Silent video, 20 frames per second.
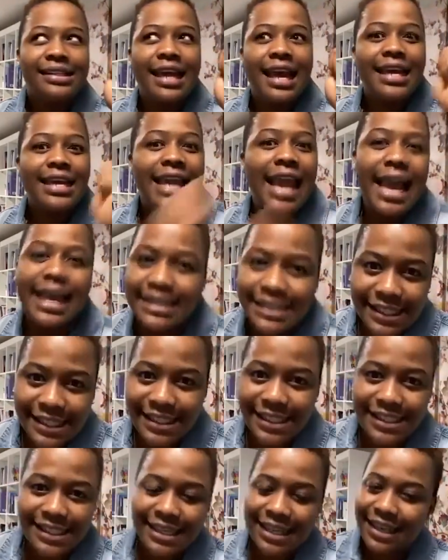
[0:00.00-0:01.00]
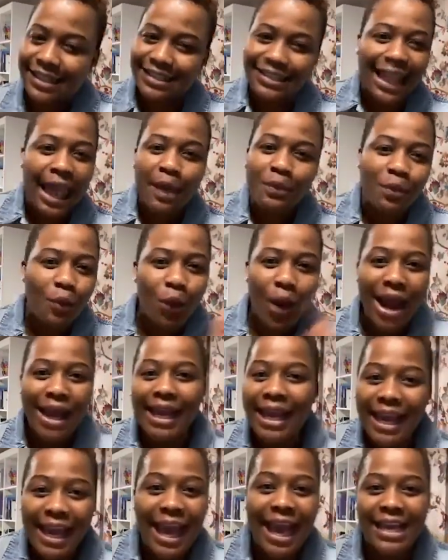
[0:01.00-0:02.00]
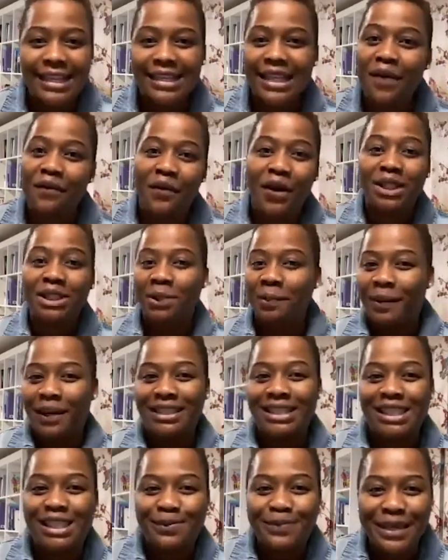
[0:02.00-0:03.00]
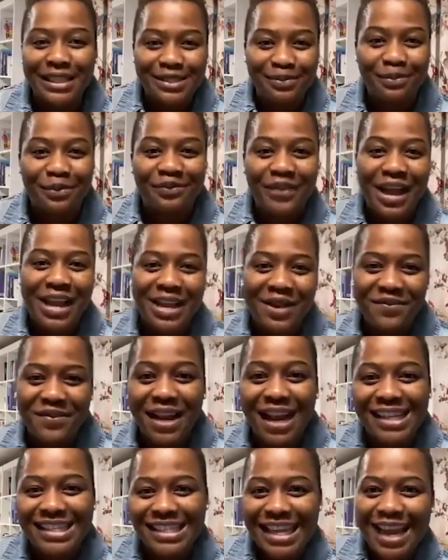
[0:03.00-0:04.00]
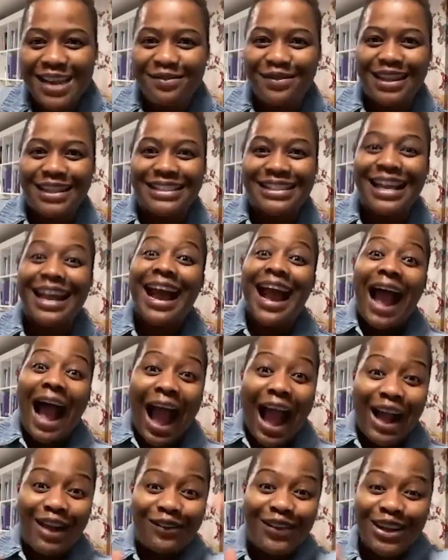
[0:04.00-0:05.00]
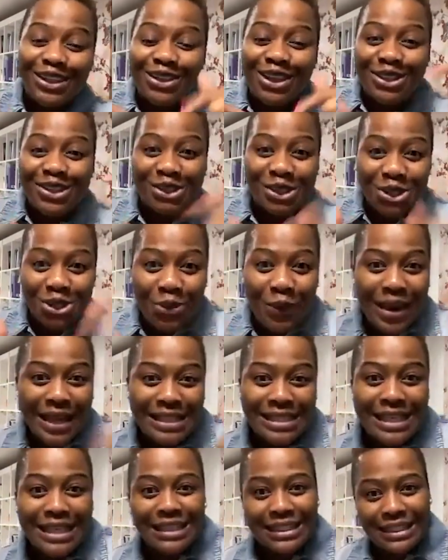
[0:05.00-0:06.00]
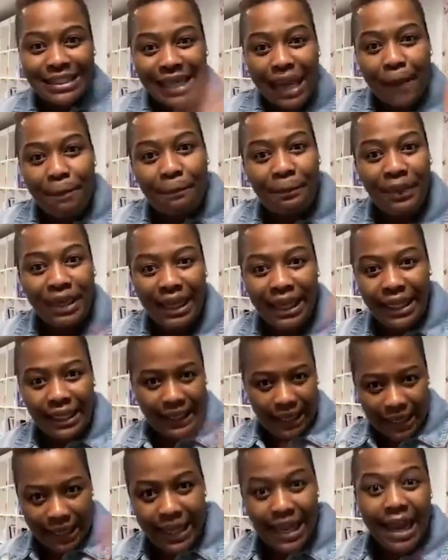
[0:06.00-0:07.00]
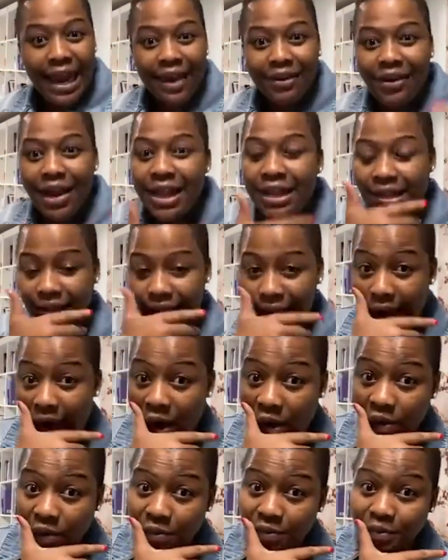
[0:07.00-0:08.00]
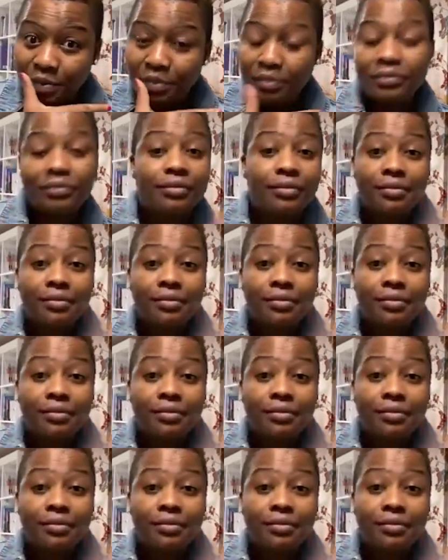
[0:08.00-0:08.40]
say yes. Type Y E S. If you want to participate, before I give the assignment, I want us to do it sharply here right now.